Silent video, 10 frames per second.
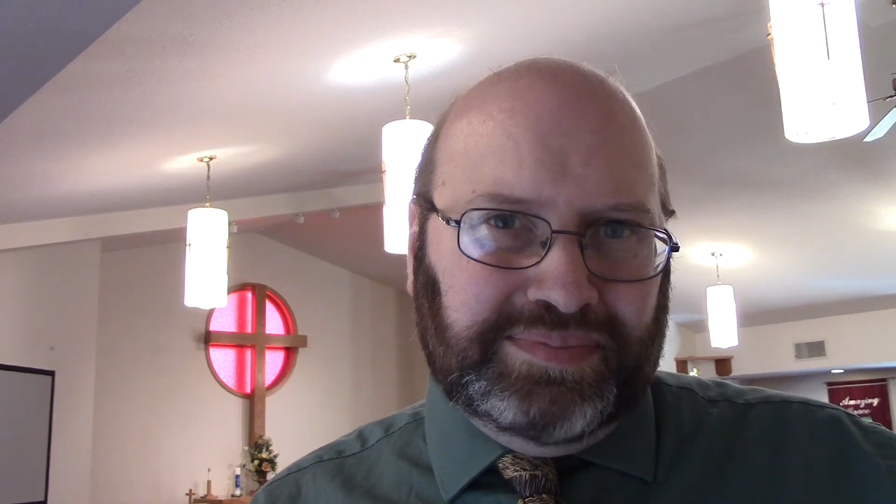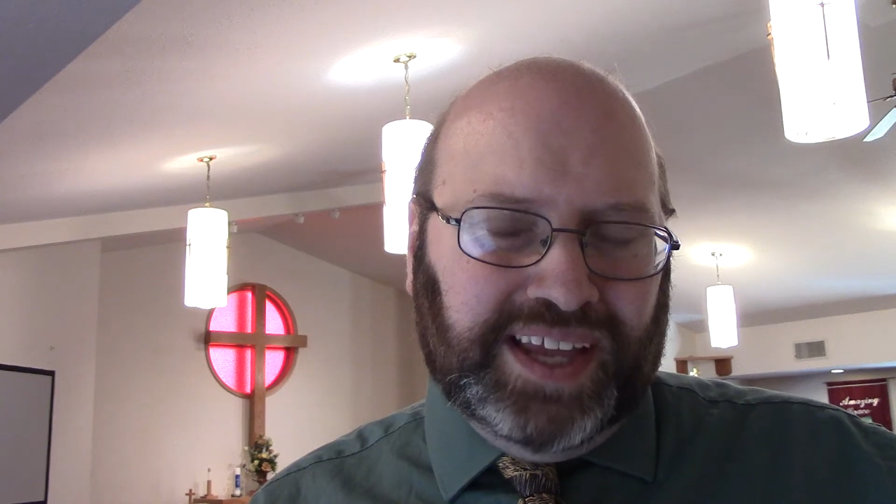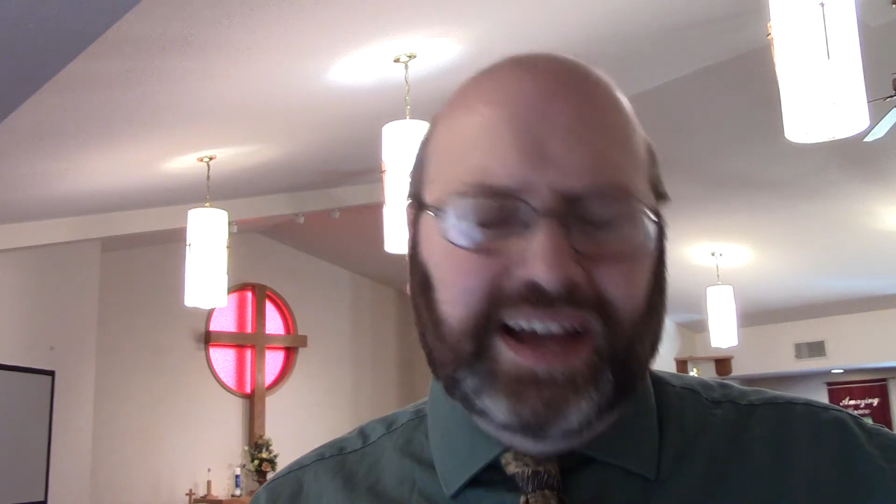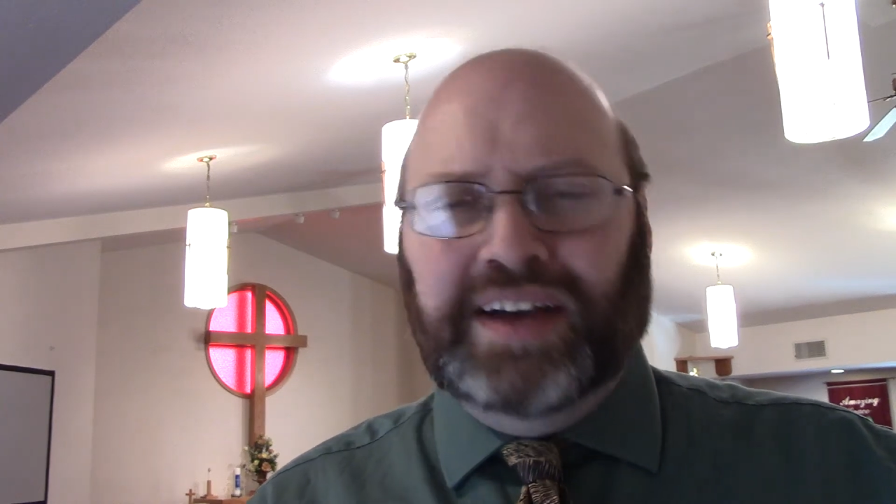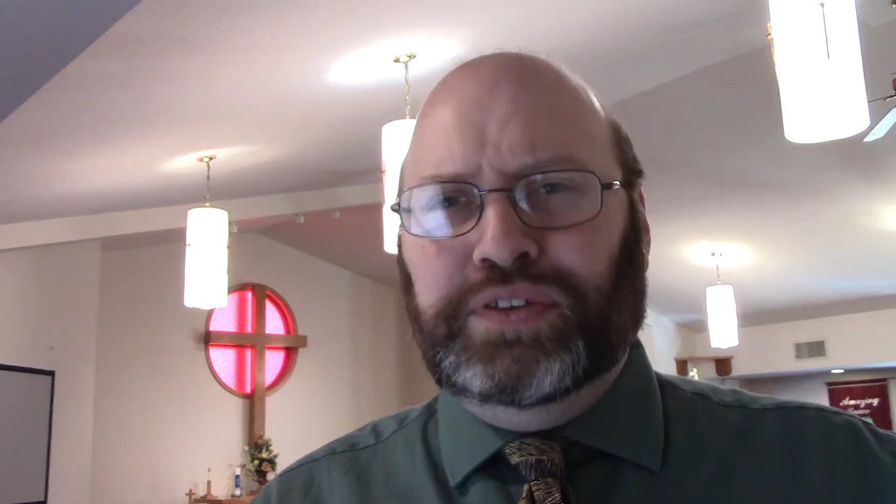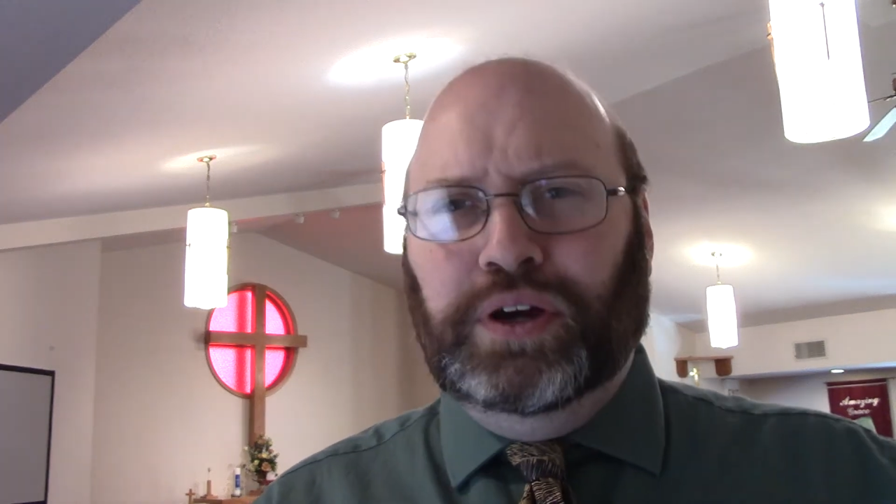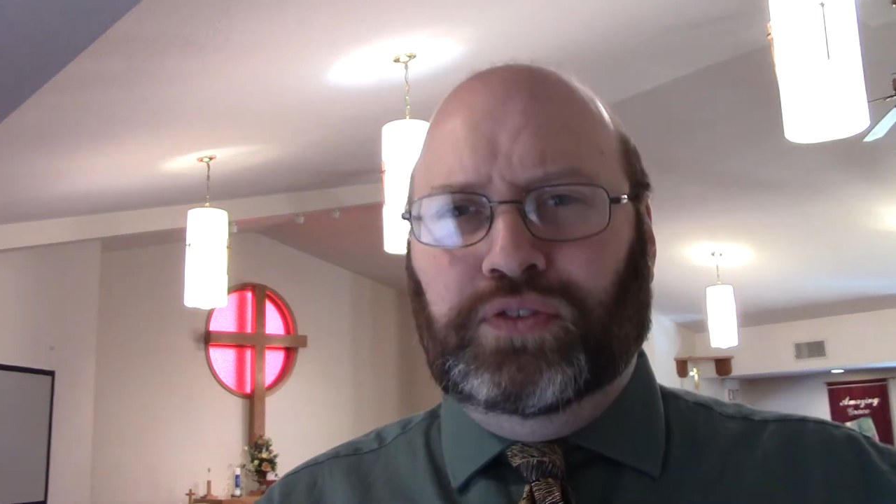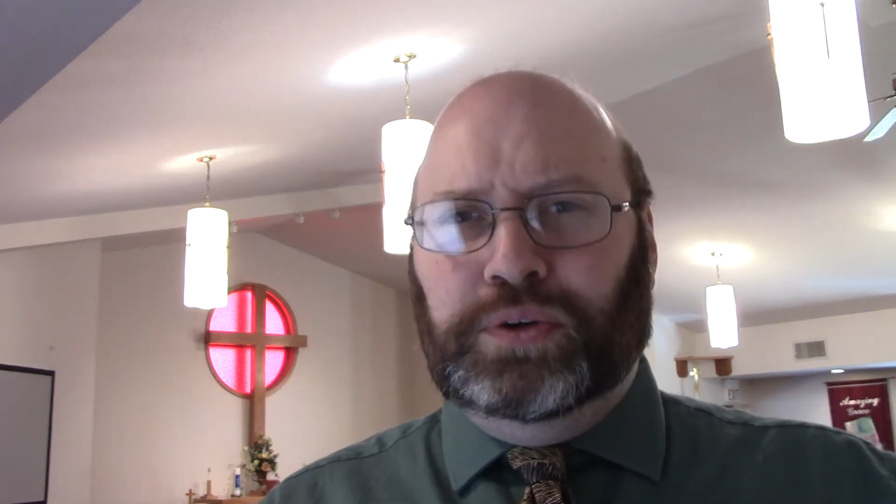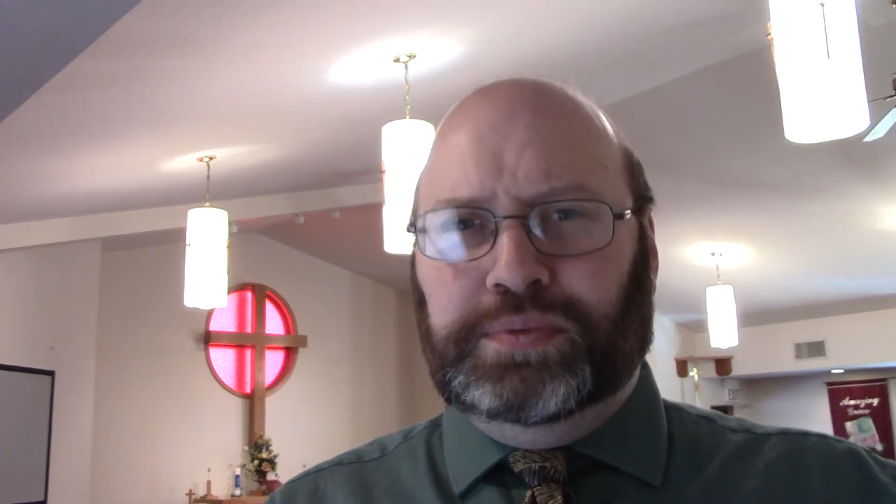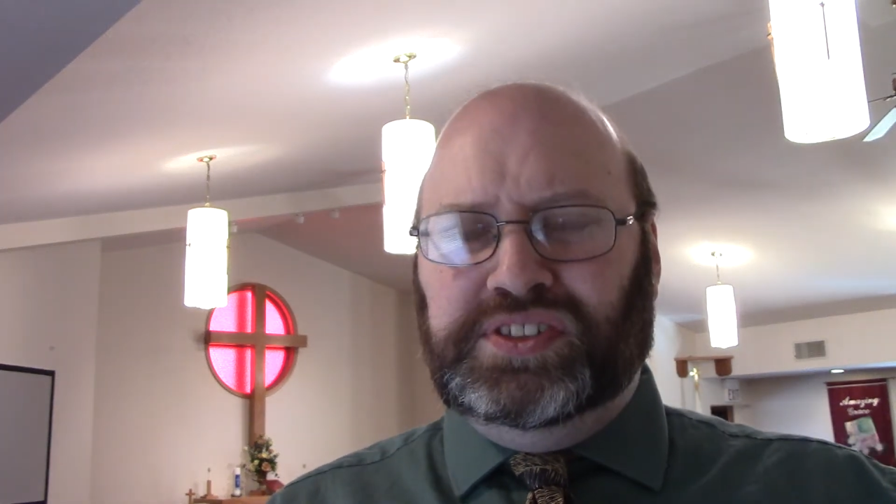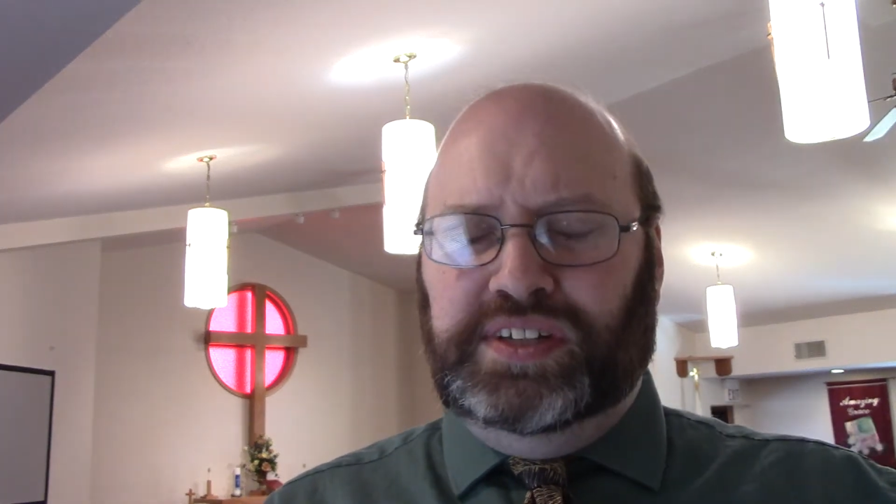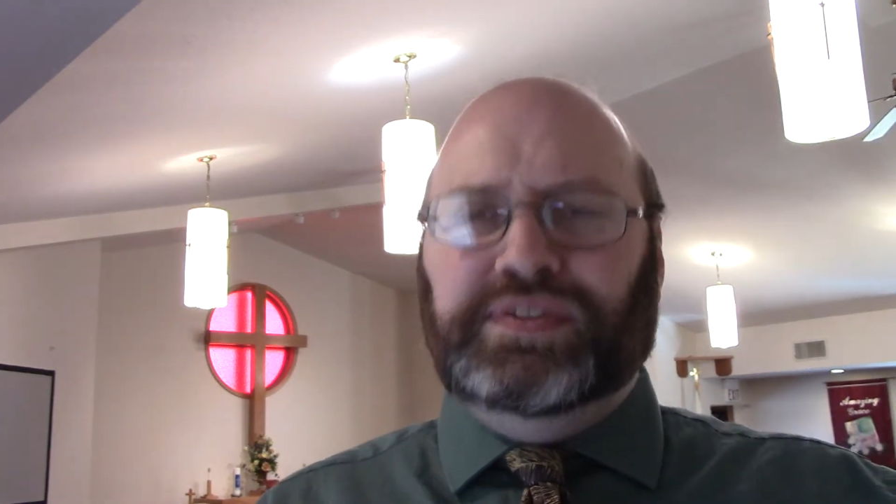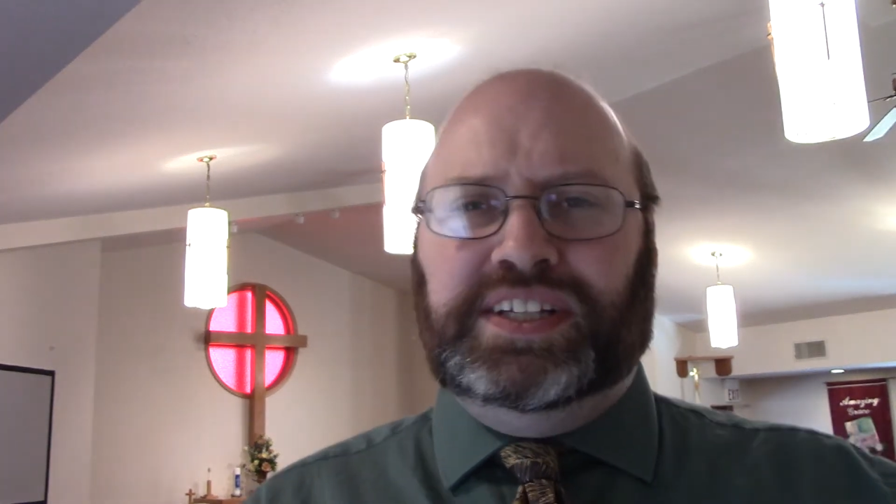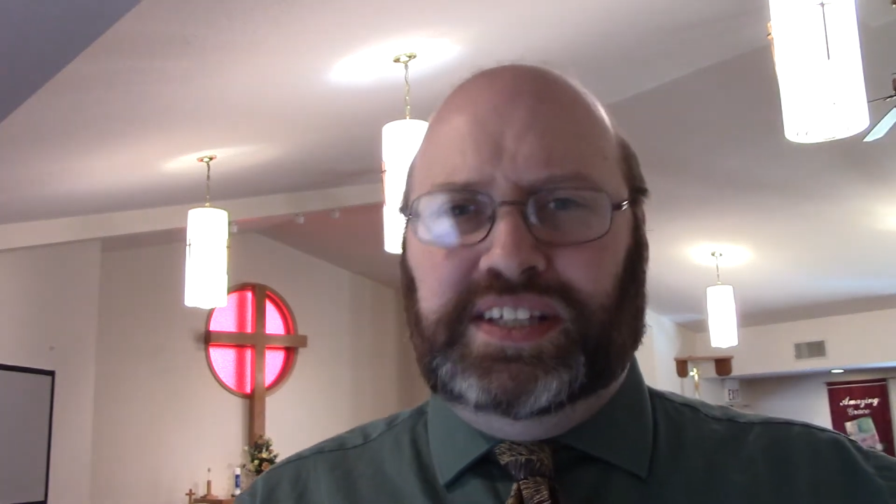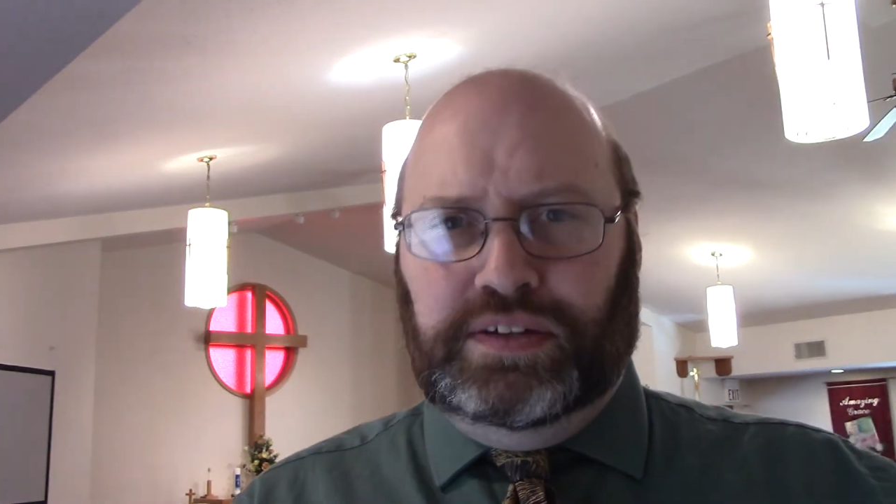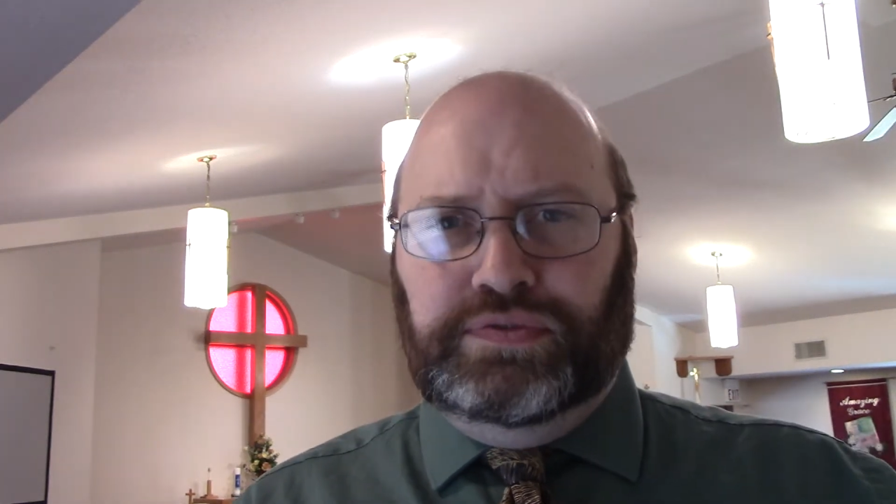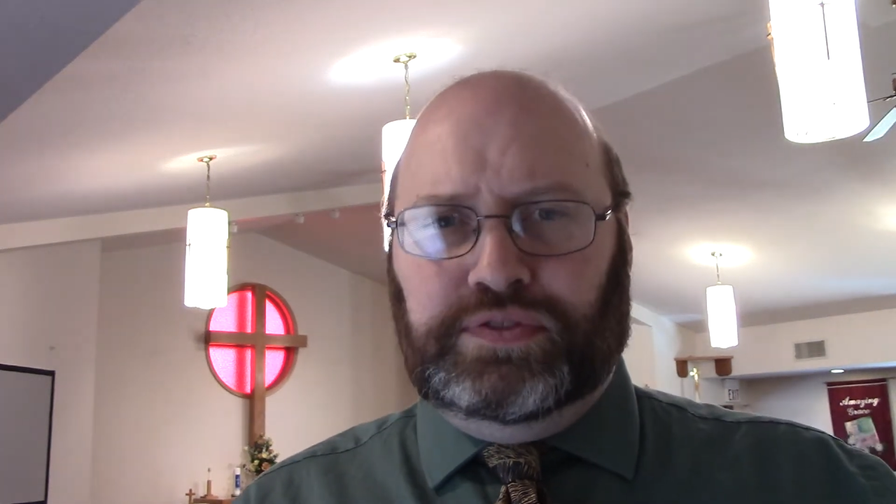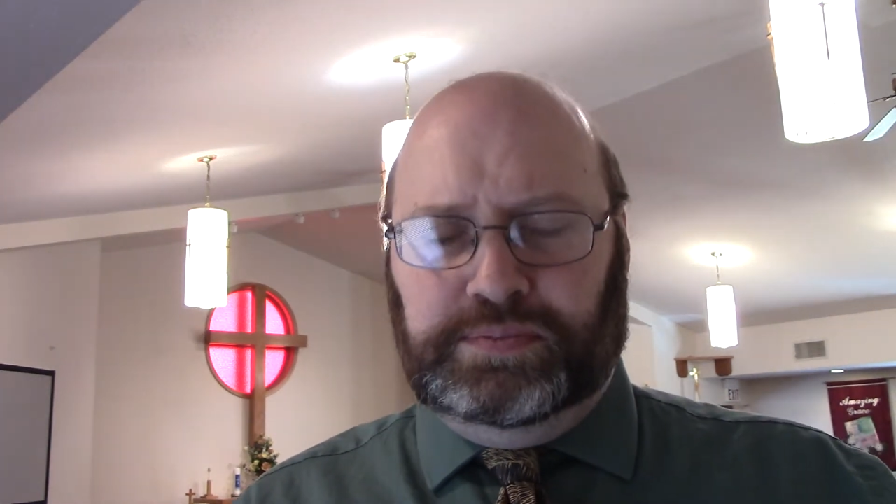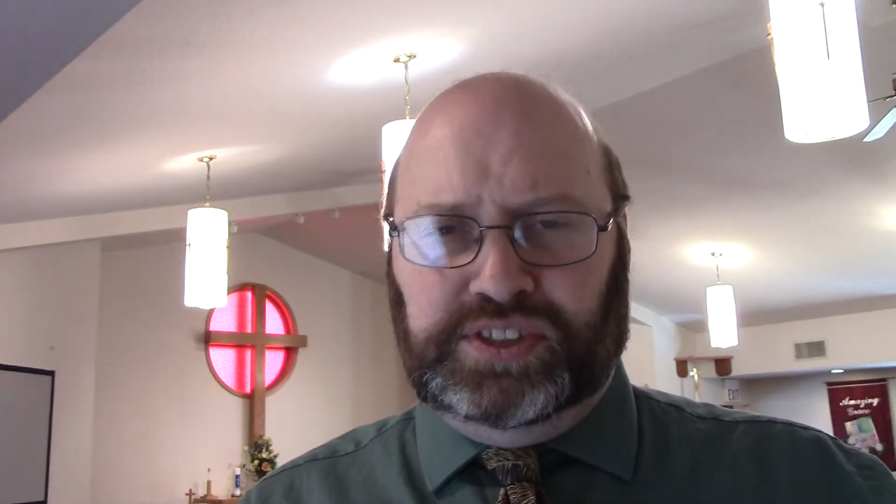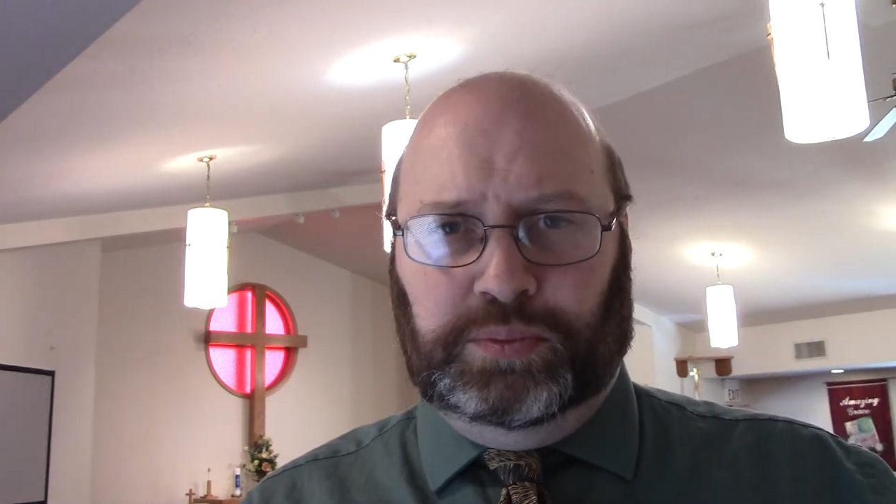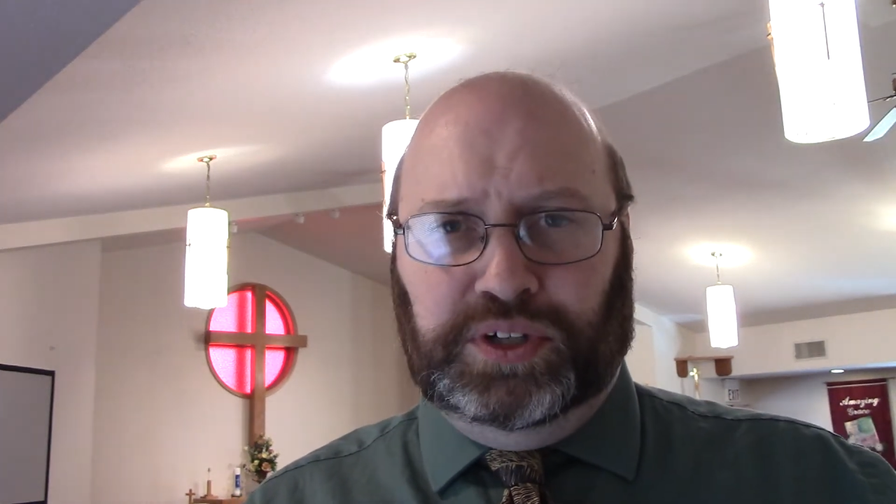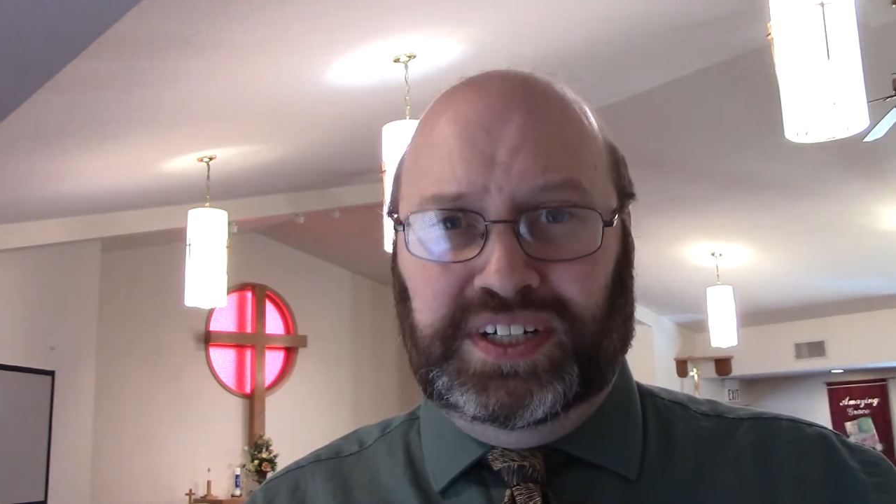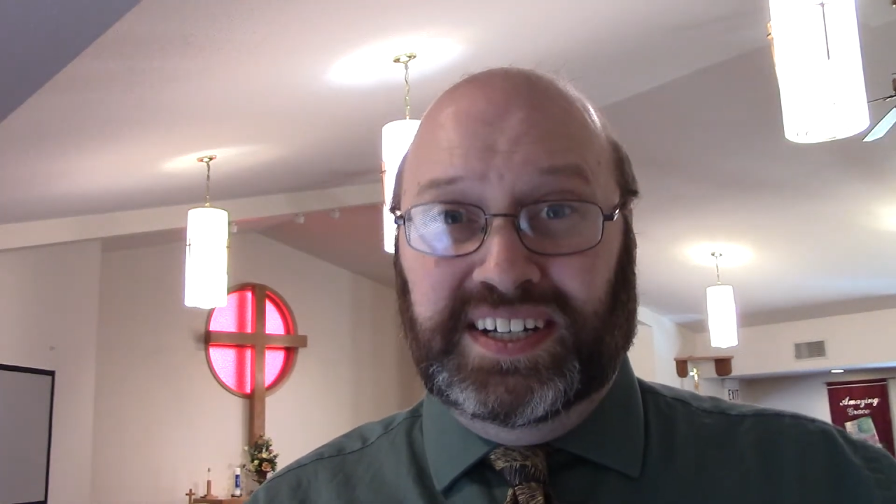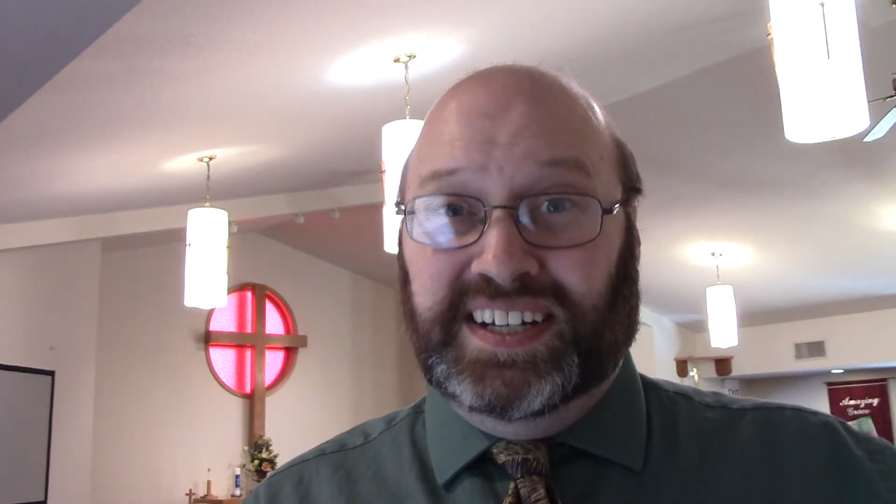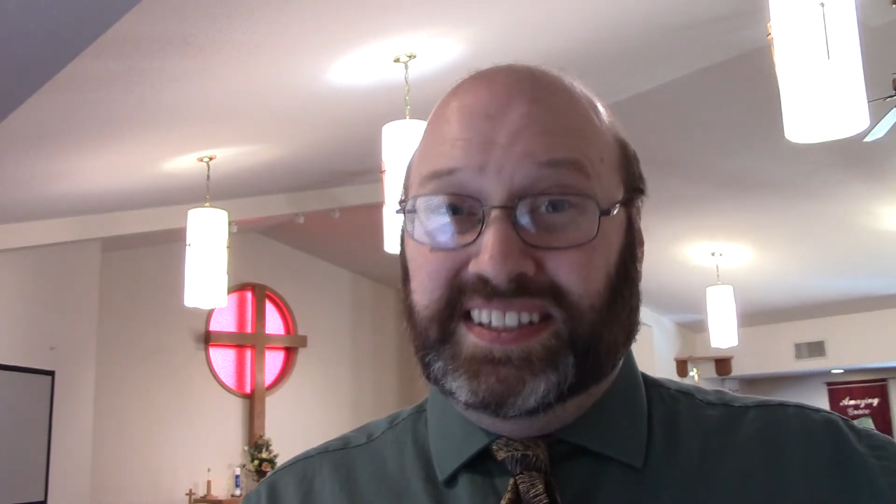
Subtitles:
Have you ever received a gift from someone